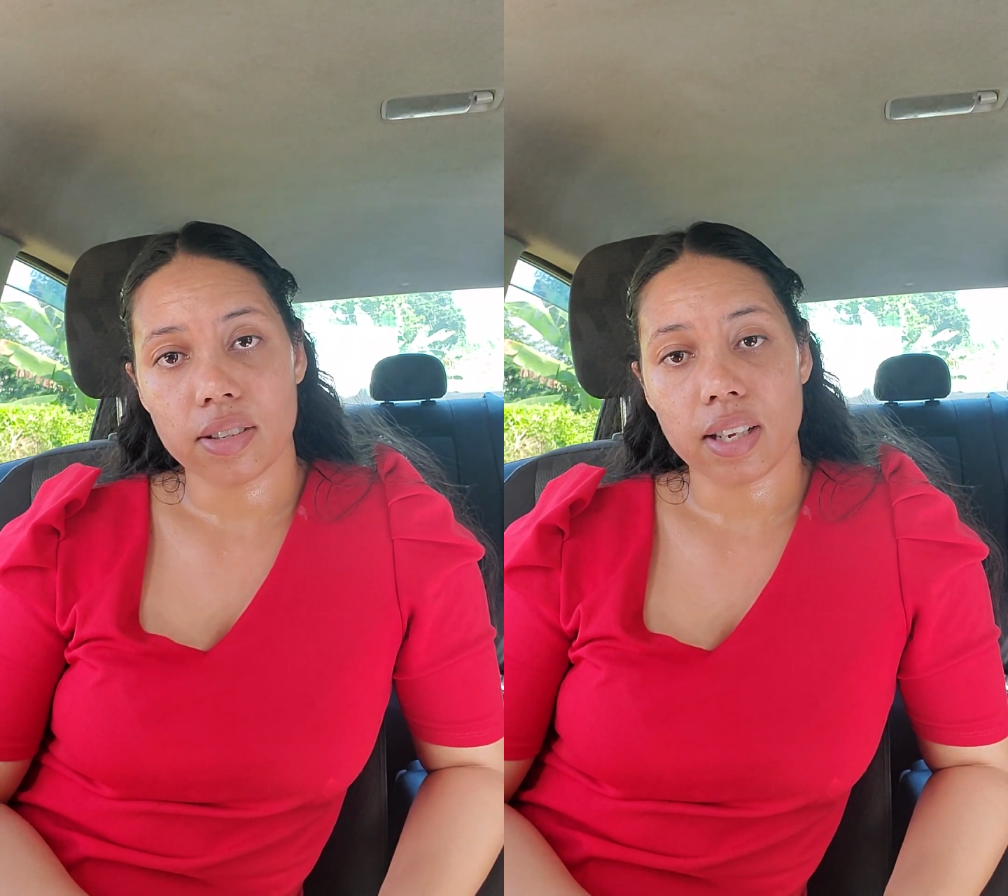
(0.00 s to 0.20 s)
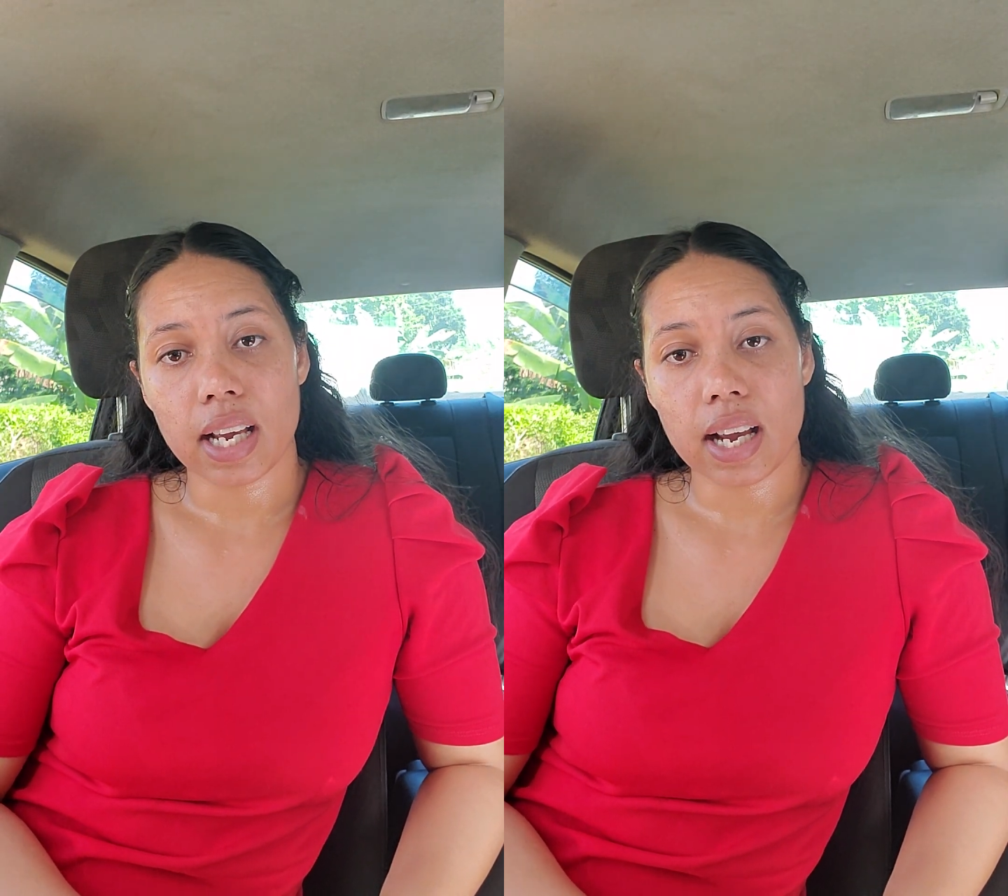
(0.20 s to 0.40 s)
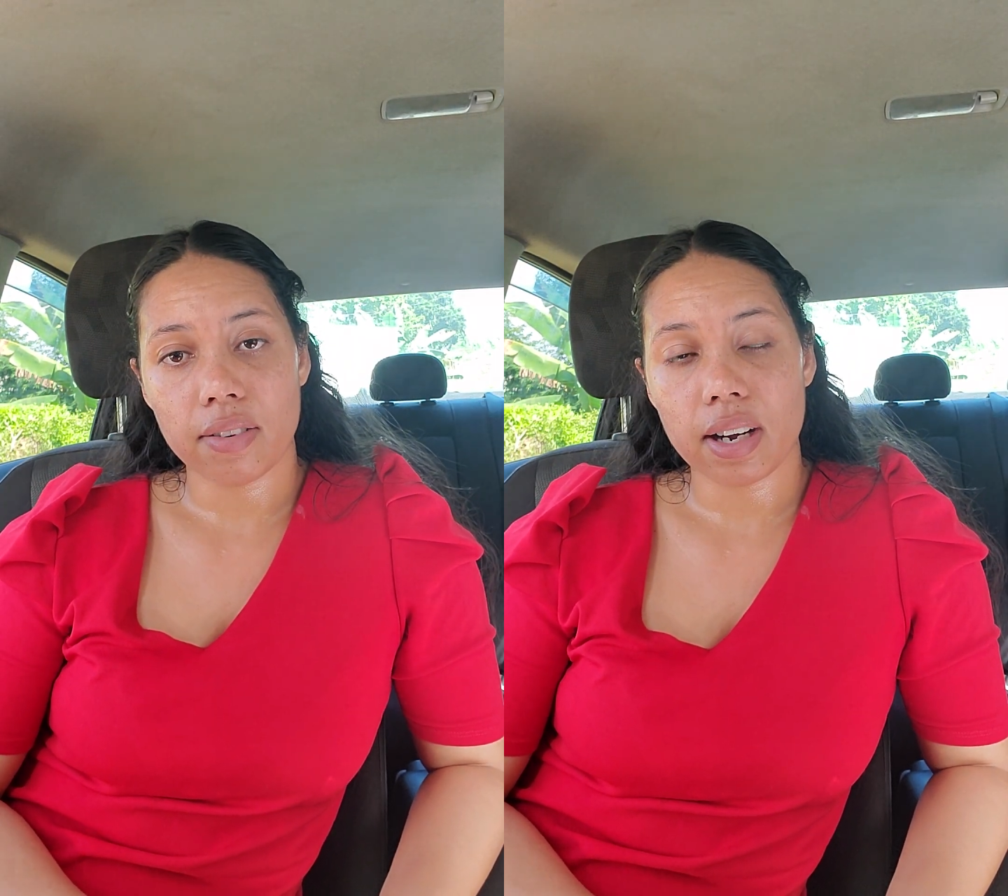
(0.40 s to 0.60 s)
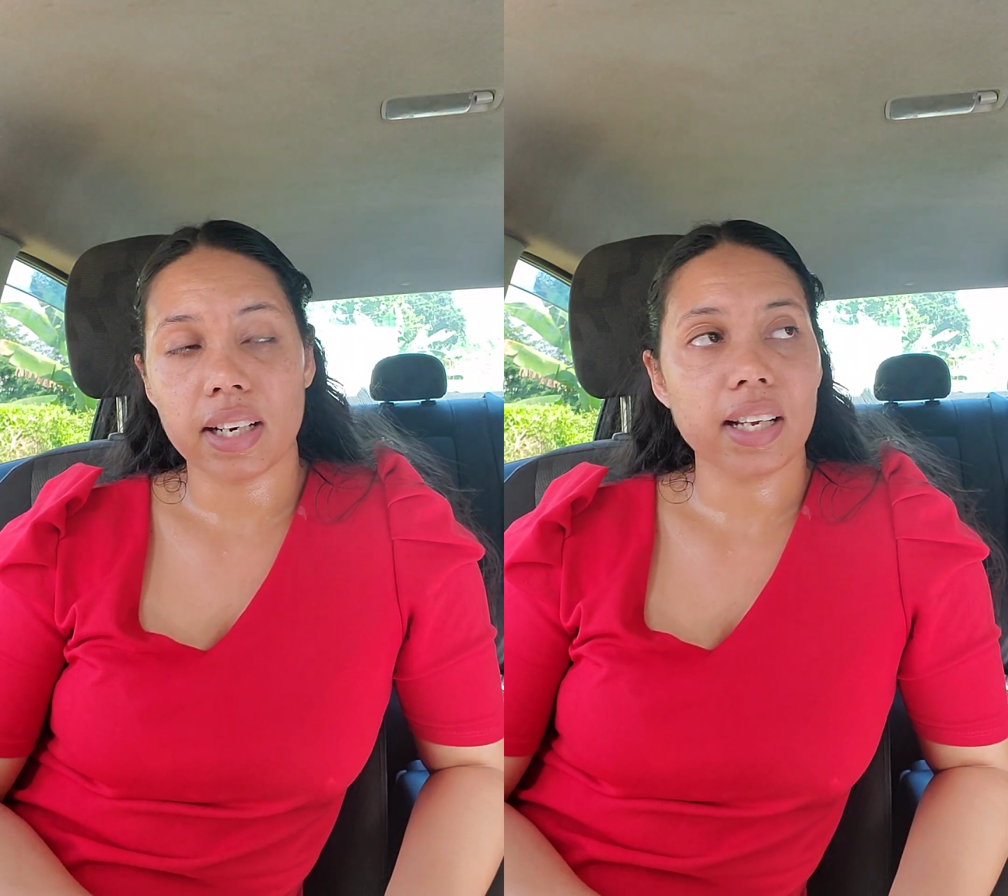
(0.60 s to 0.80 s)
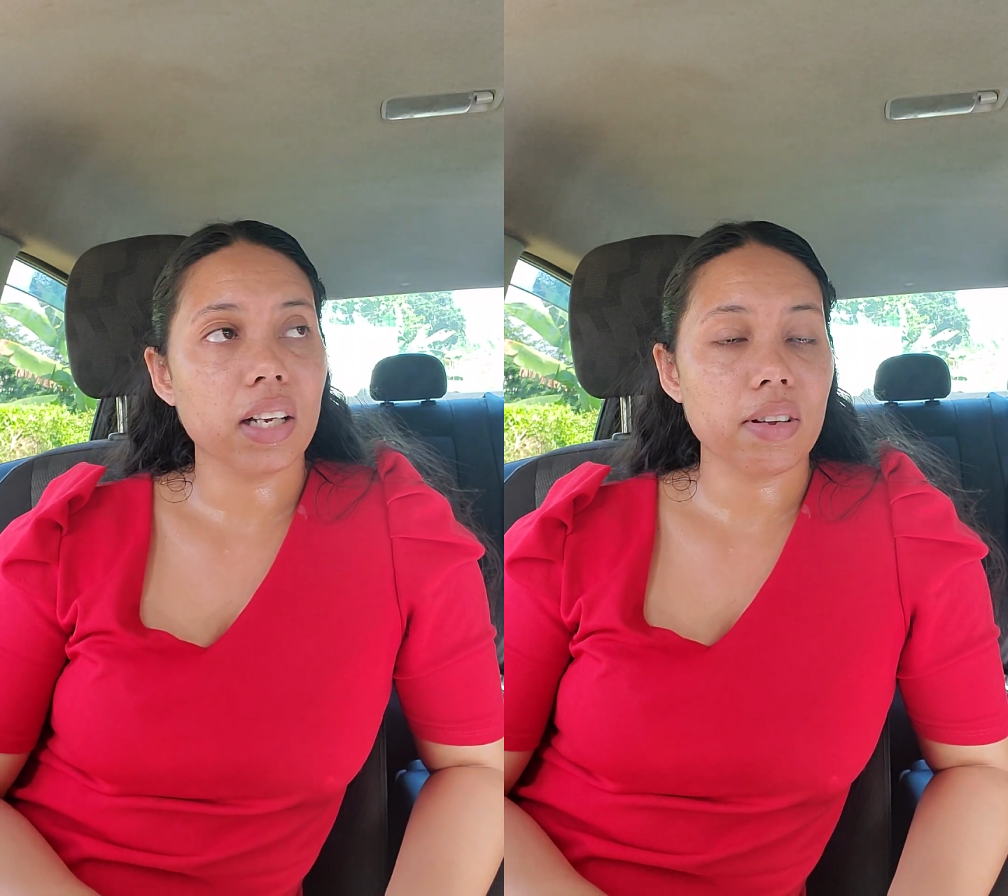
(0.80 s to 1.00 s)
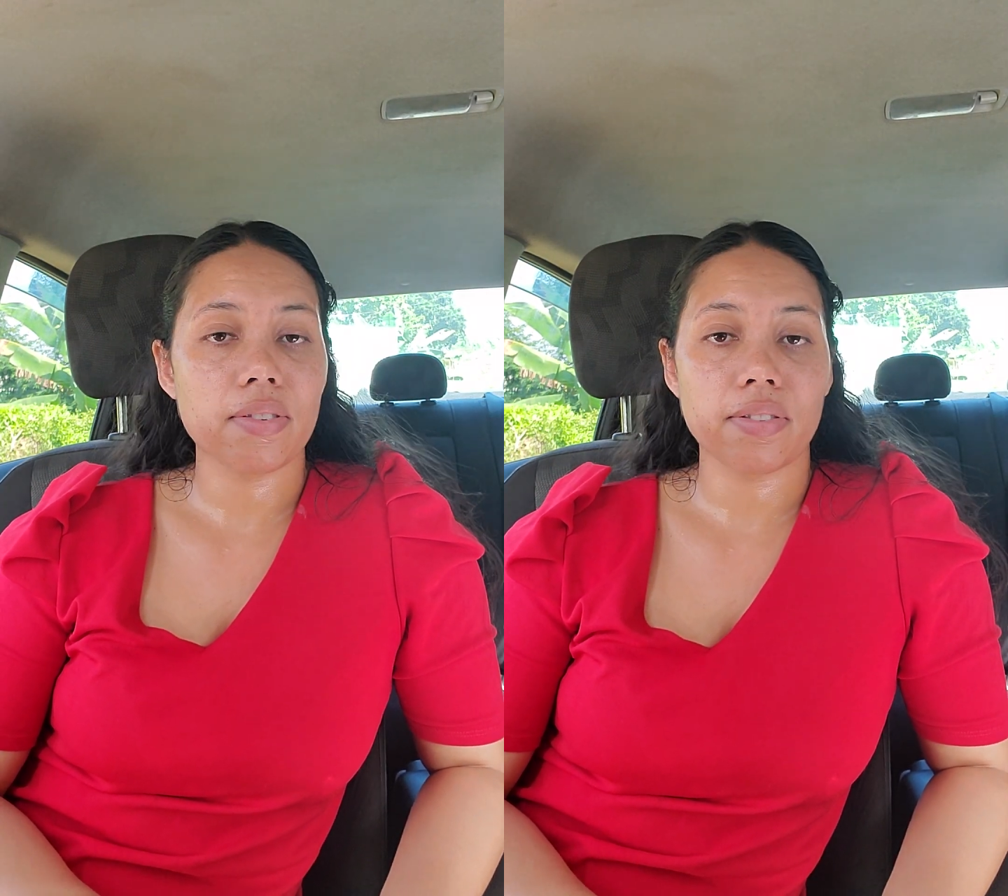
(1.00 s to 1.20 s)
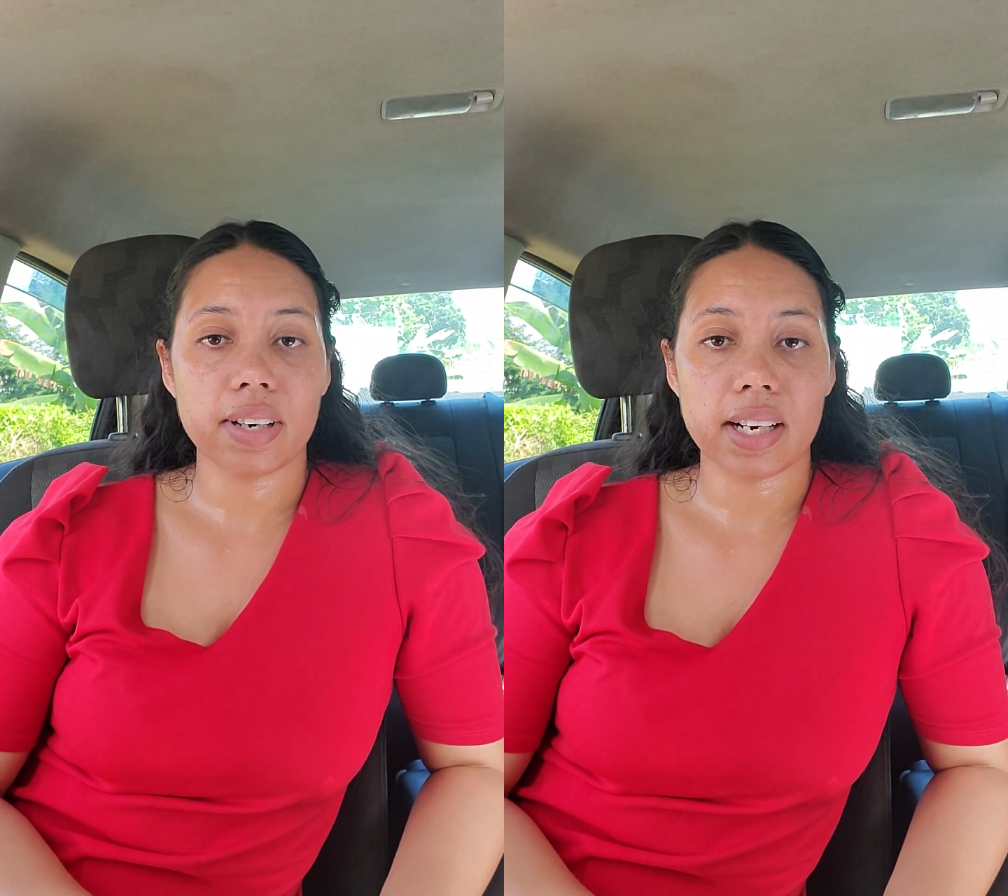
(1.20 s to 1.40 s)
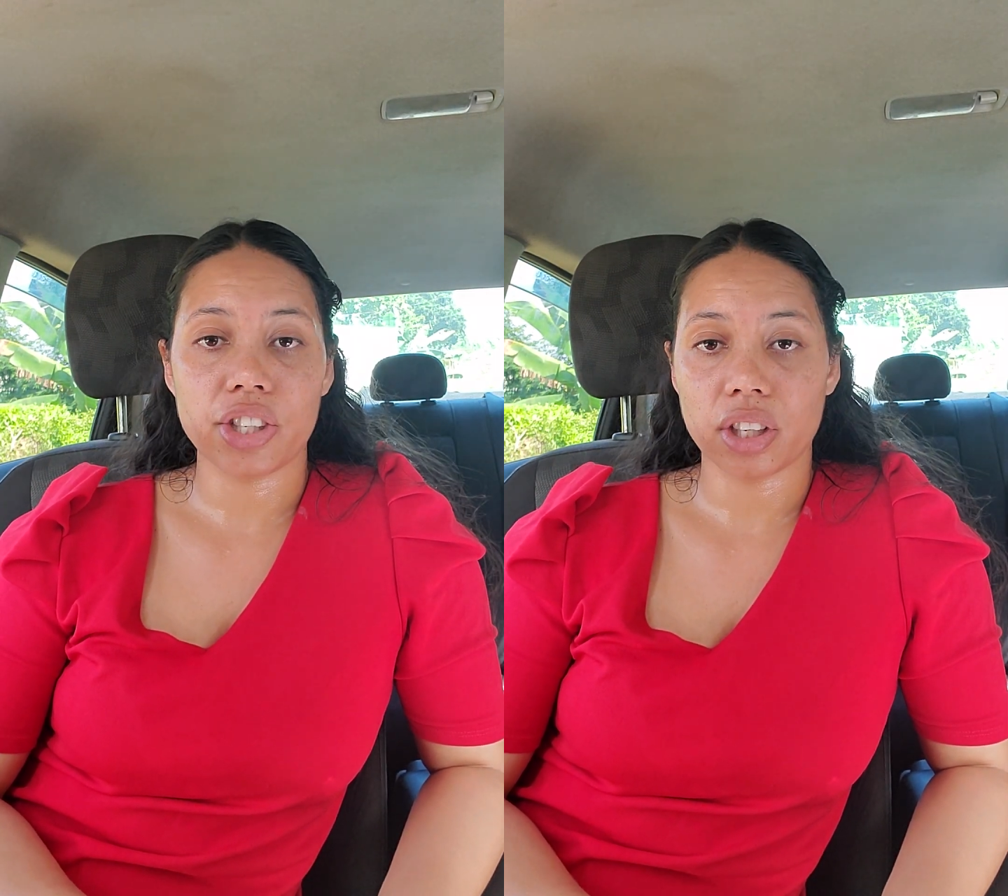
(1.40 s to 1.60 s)
So at the end of every
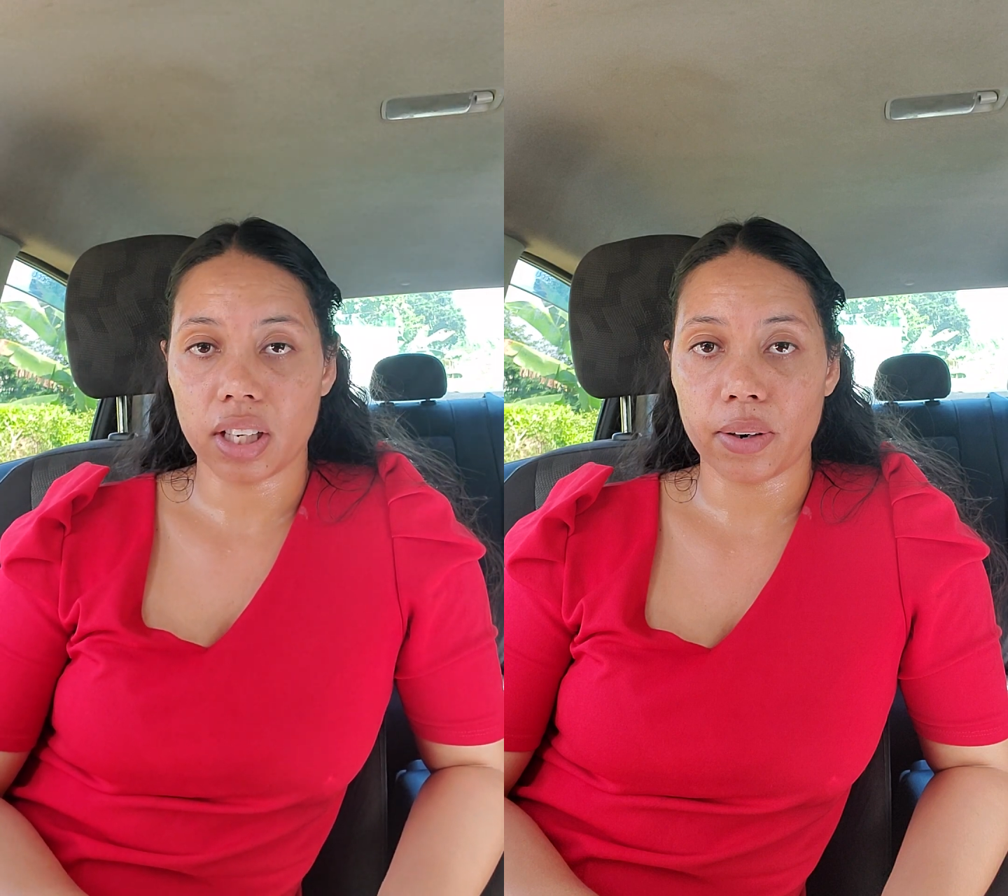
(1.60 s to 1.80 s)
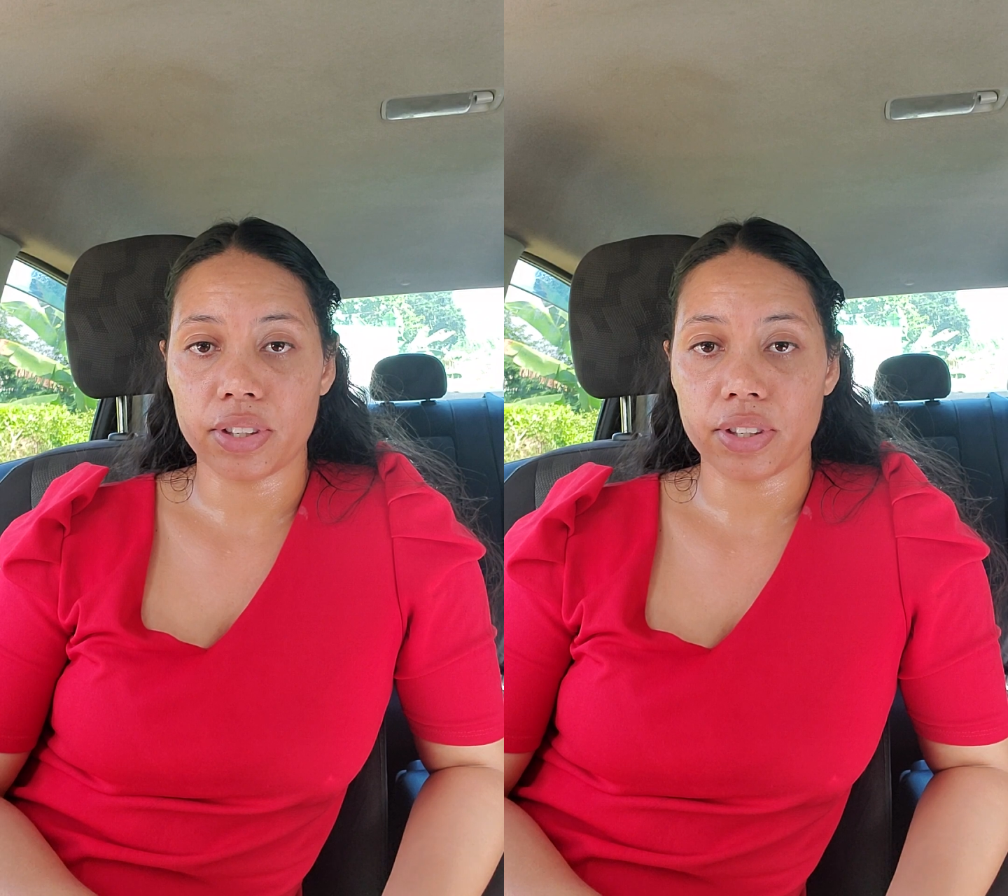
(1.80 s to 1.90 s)
financial year,